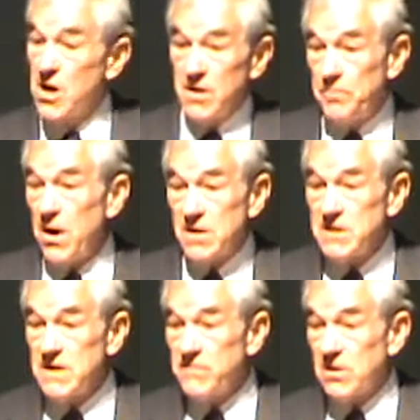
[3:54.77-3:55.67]
the
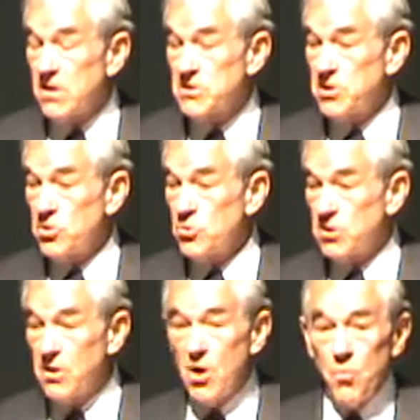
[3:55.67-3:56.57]
policy of the
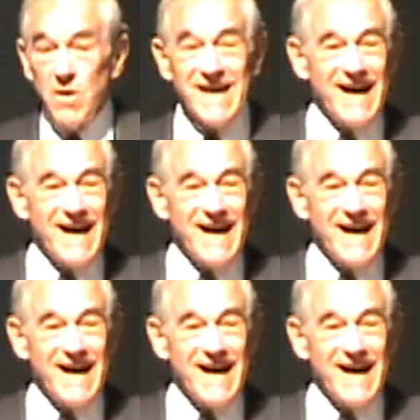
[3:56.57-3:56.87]
Constitution. We